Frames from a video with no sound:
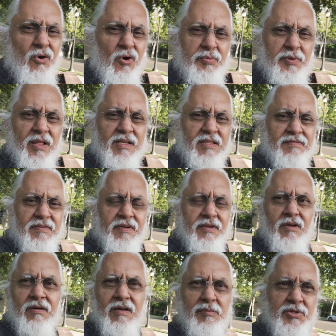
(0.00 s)
Hope you like the
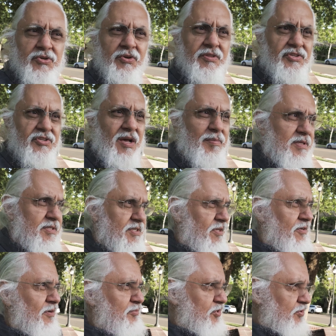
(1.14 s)
video. I'm going to show you the shopping
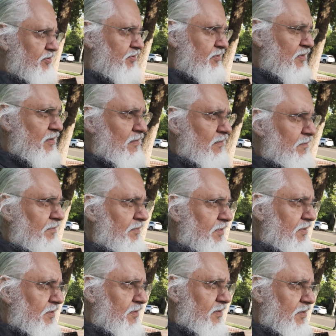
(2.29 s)
center. I'm going to show you
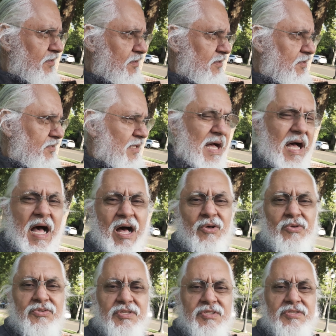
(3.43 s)
the
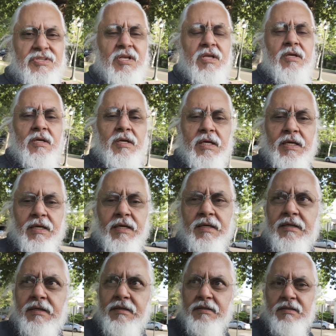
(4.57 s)
houses
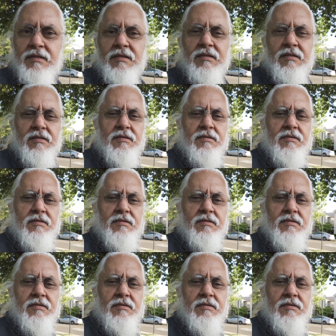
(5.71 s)
and the